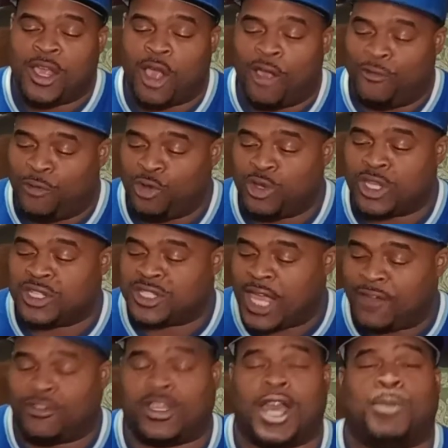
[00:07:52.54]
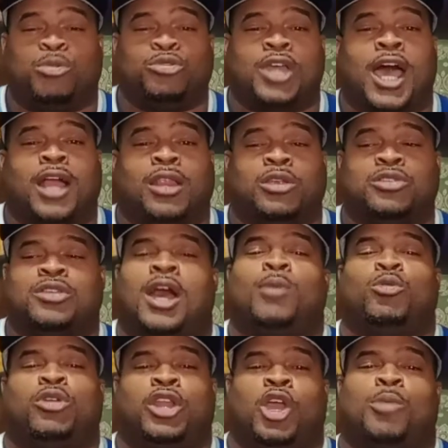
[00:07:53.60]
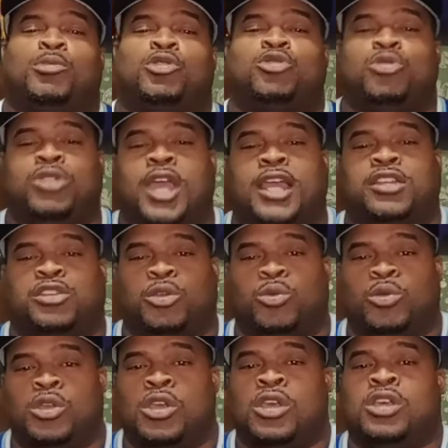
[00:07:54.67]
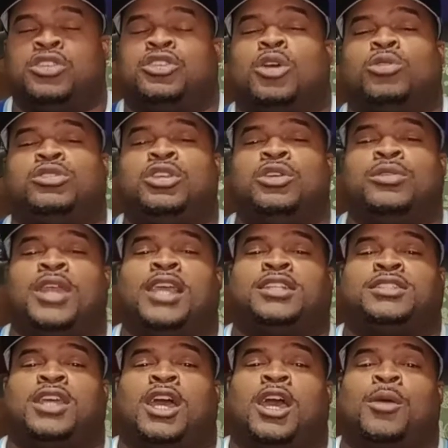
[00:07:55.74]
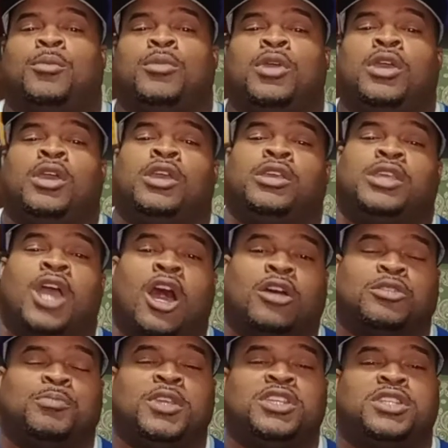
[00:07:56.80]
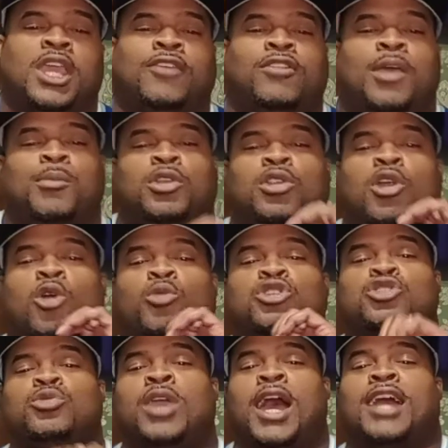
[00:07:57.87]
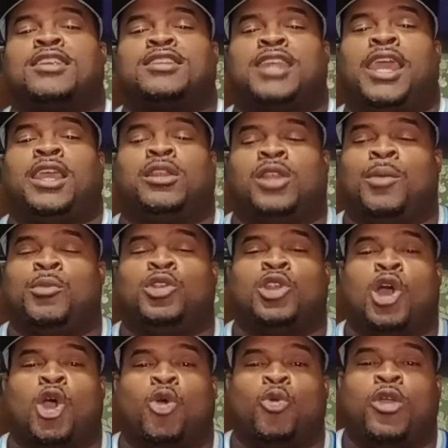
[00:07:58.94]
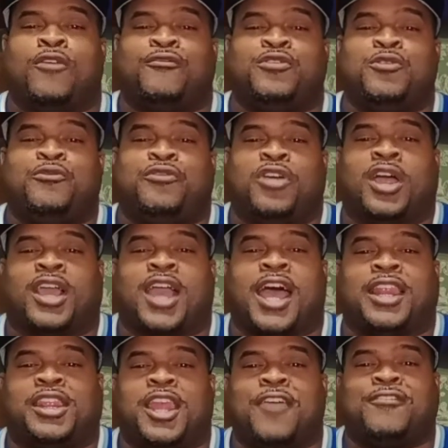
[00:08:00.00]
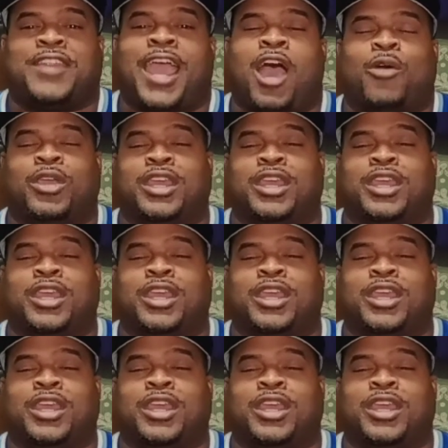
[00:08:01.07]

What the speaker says: if you can save a couple dollars, I'm gonna help you do that too. So till next time, y'all be safe. Let me know what you guys think. Let me know if you feel like I left out